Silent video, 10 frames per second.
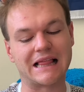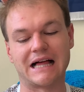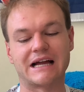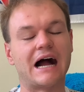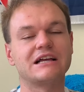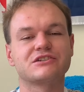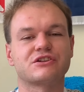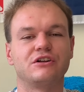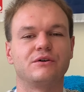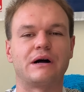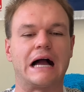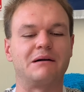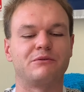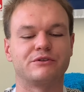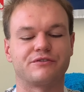I just don't know what
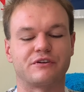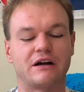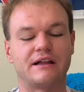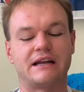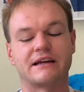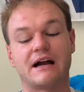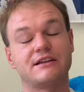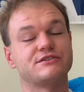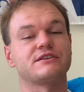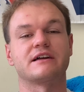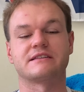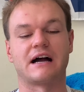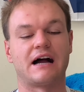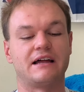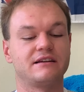happened with the Pharrell line. It kind of just like
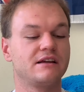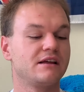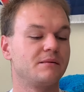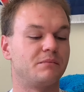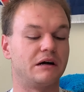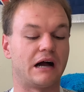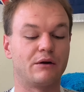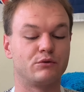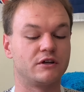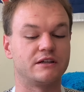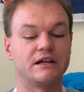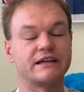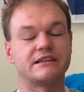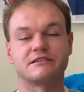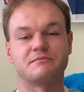died. But I really
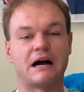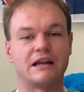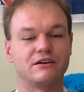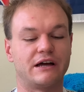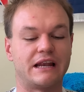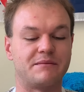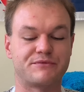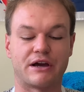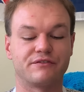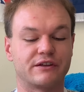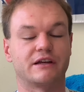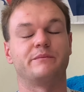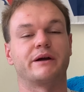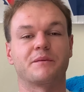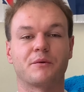like this model, and I'm definitely going
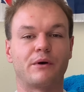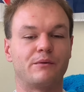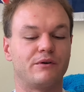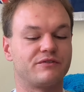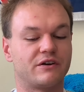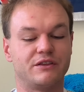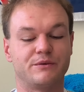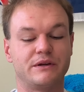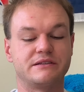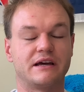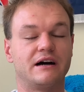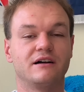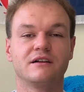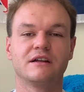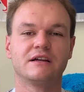to pick up the red one for under
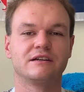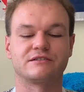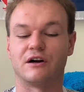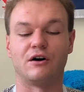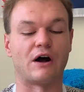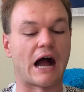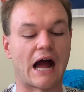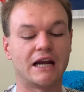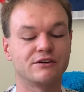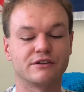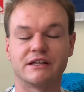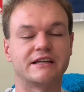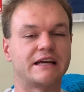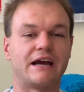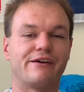retail. So I don't really
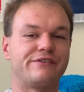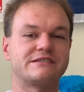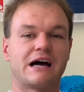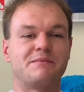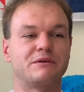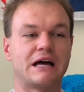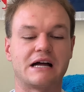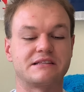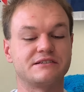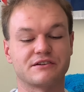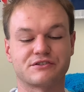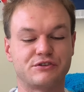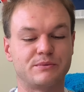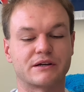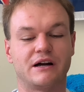care if it's hype or not. These are
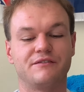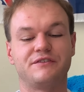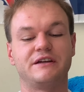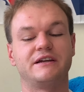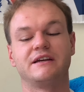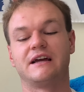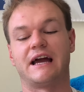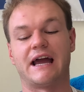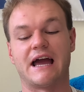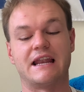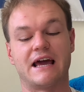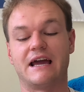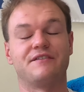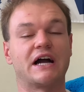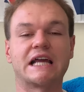super comfy. And
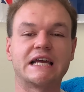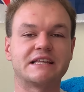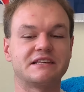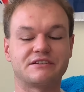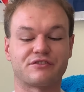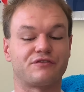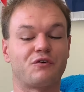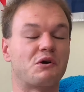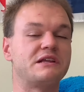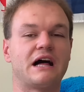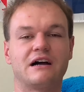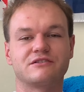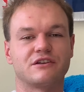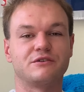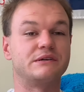hey, if I can get these for
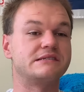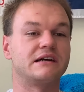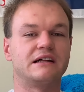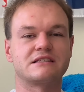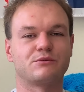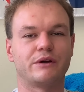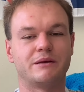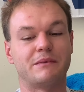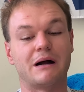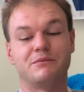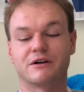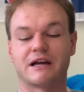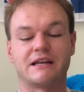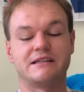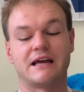$40 on the retail, that's a win in my book
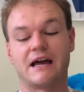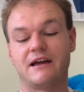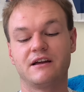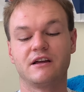any day.